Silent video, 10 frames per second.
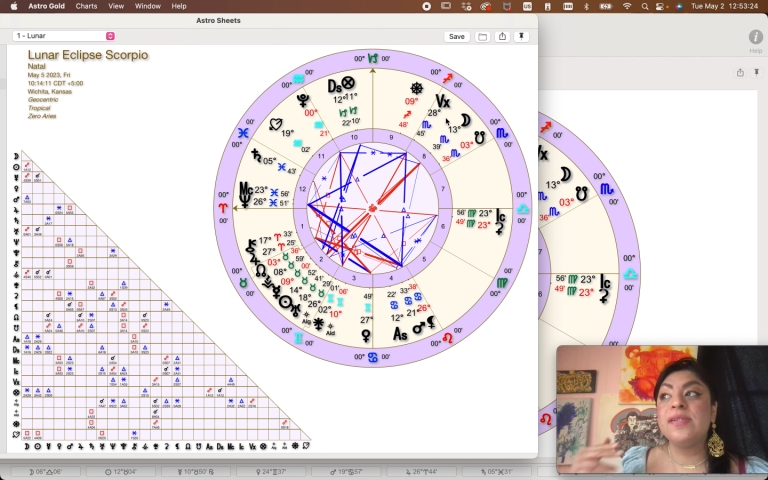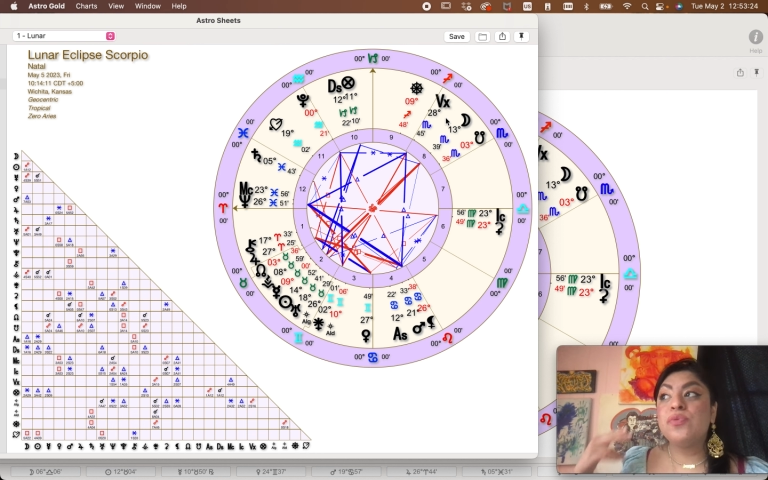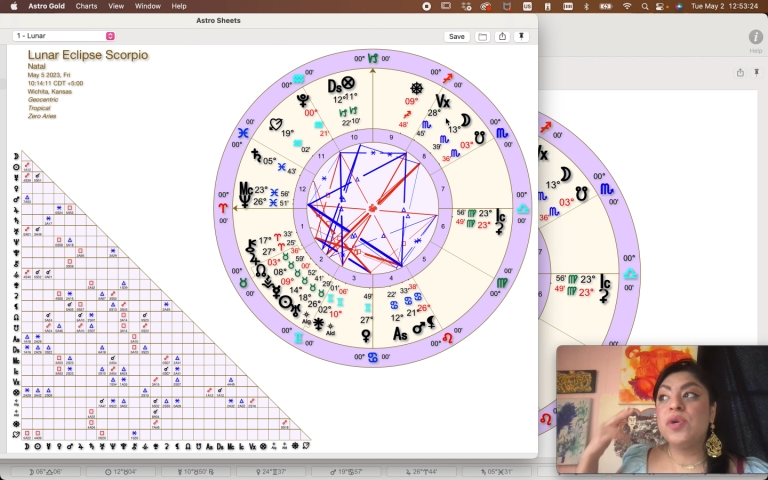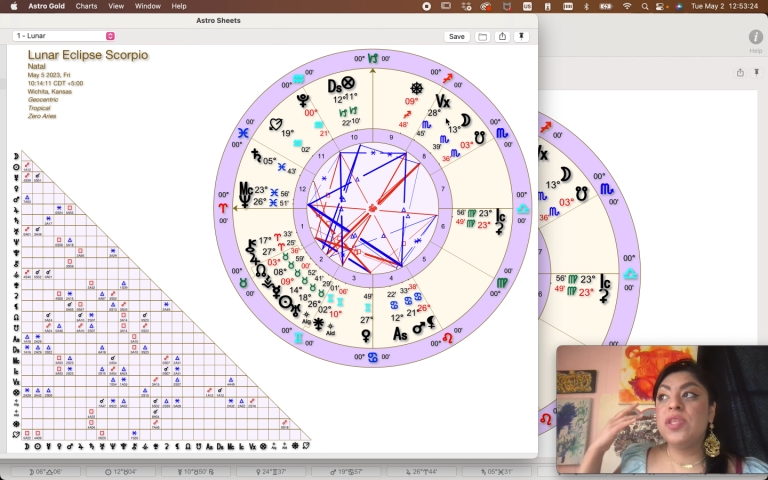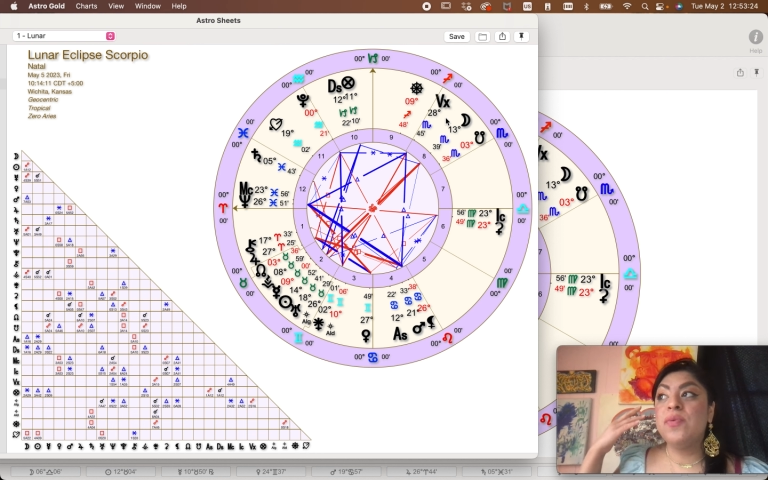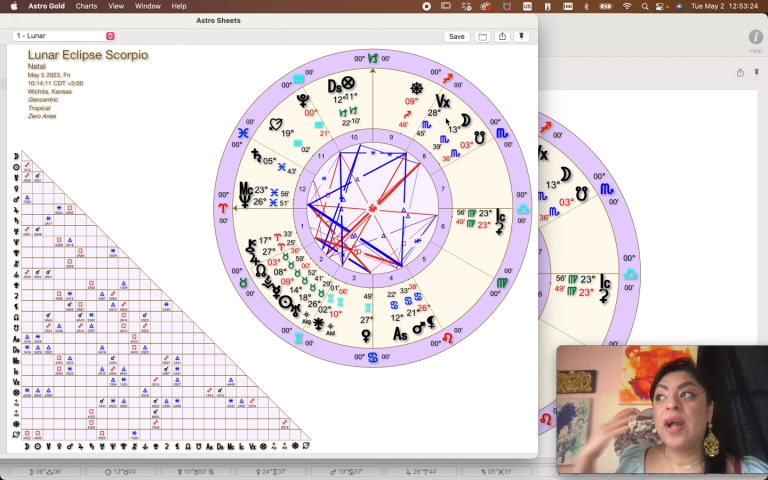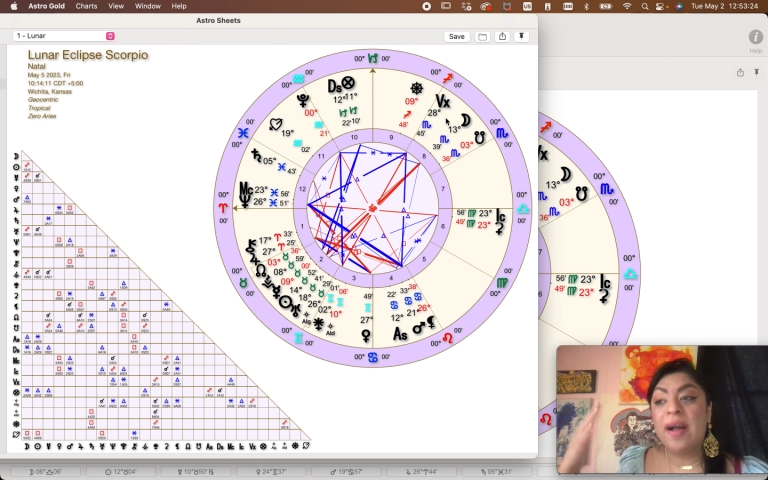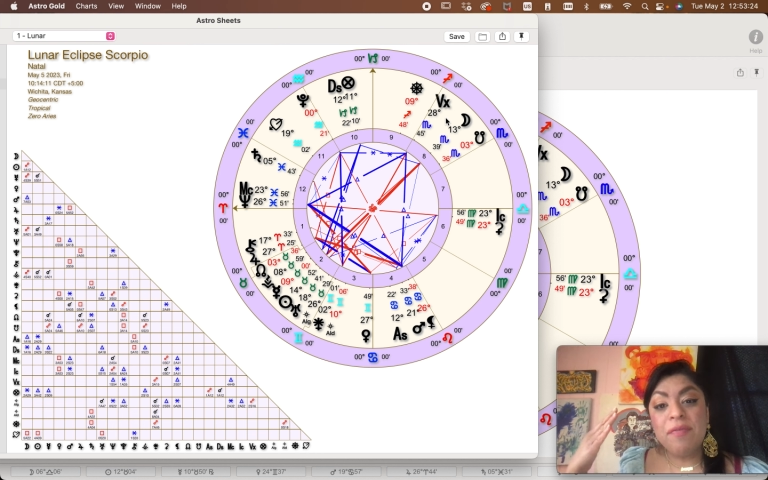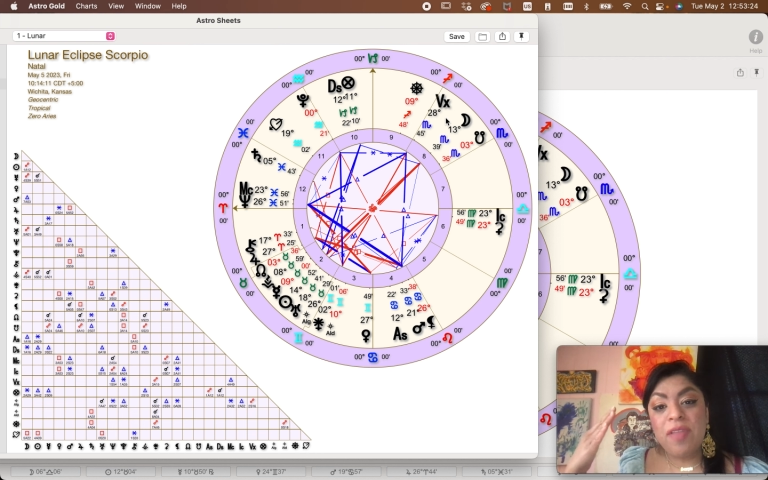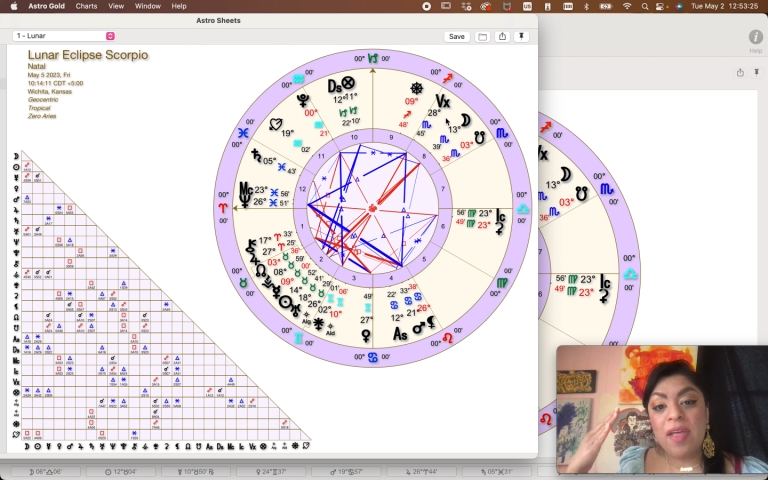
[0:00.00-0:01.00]
is when you
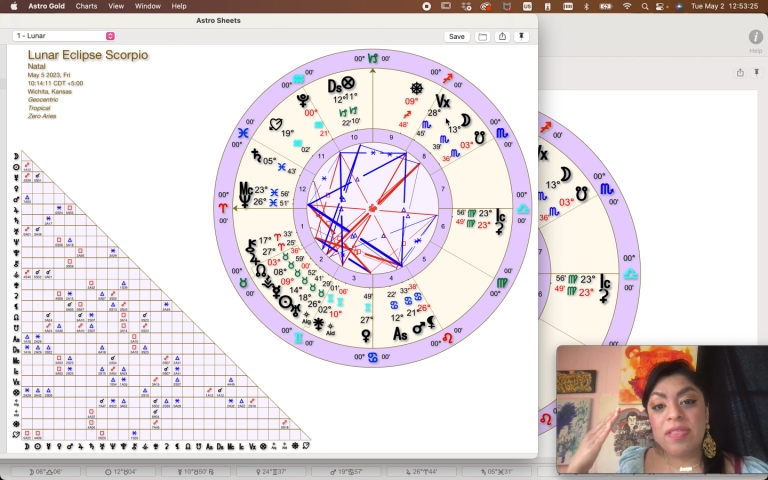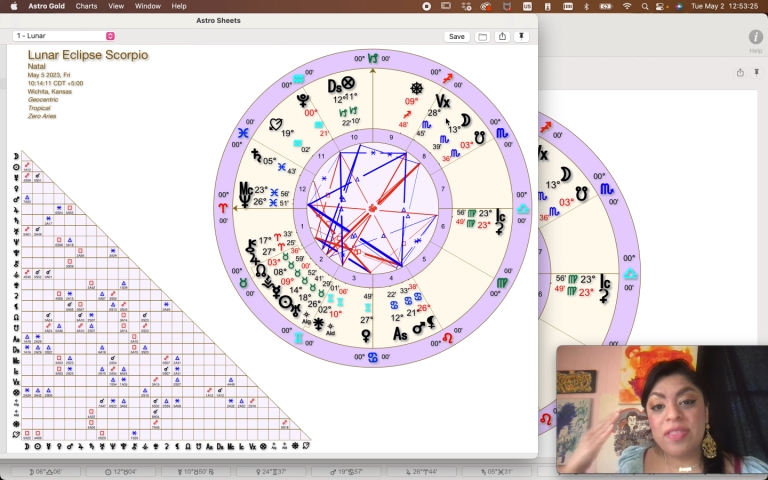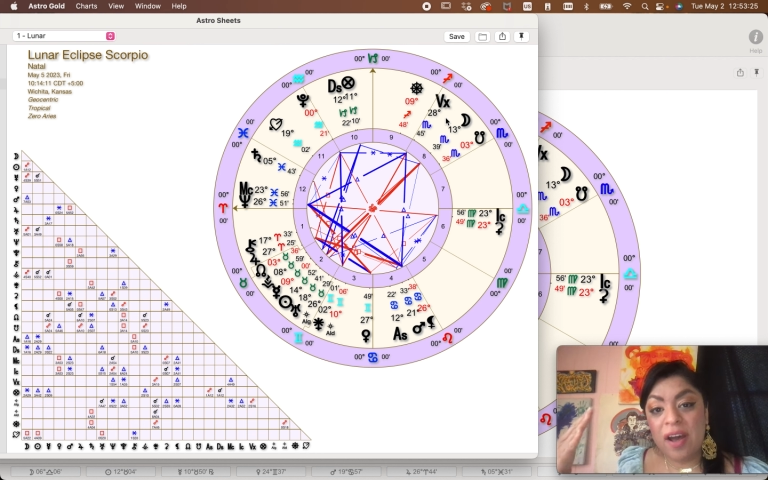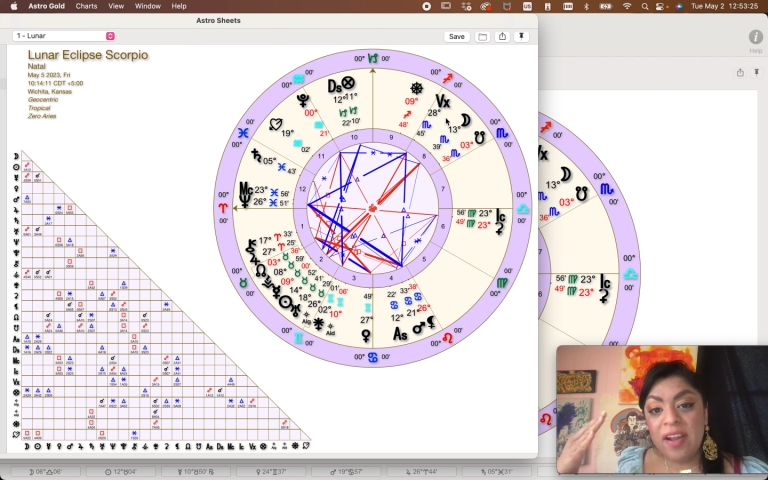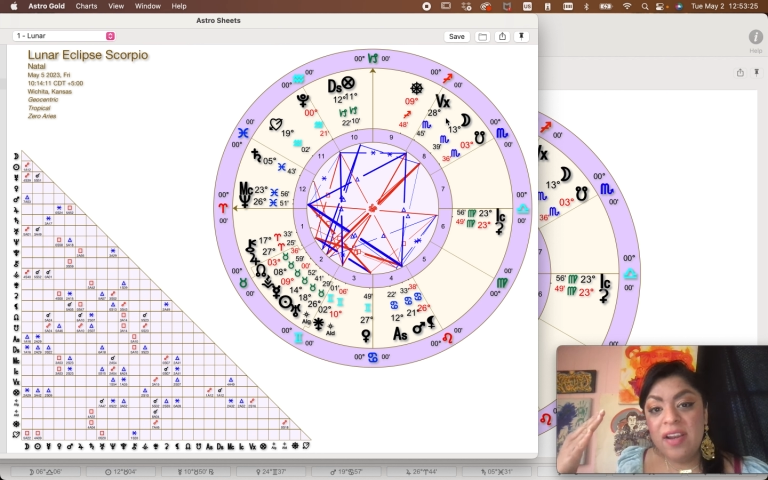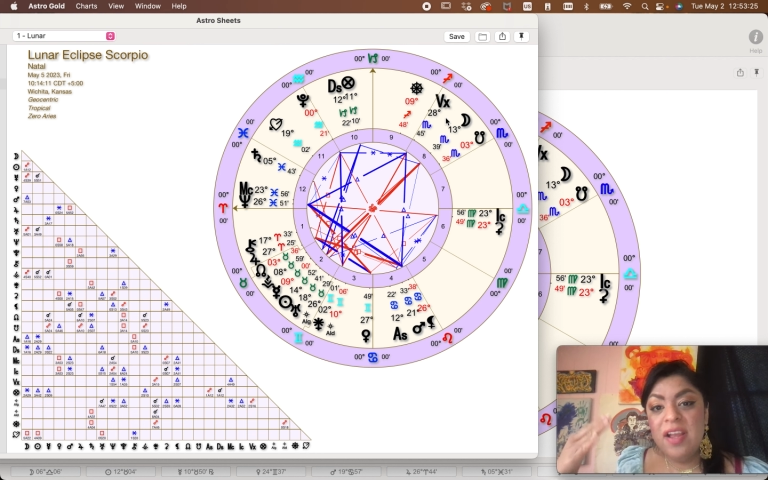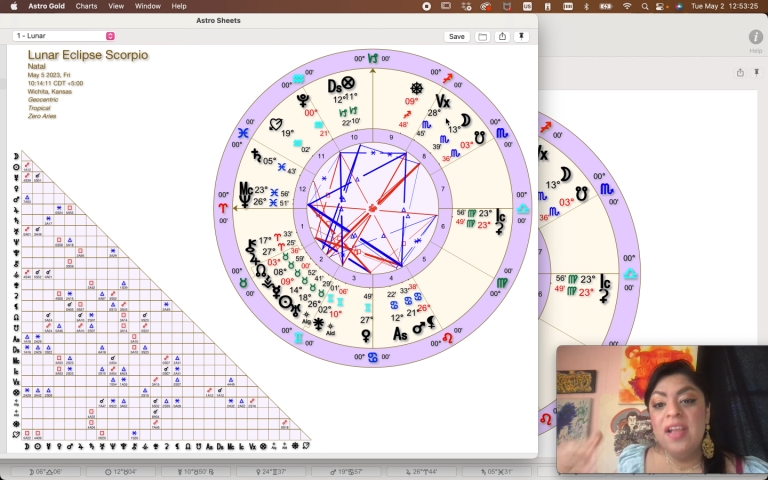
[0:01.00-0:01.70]
have that thought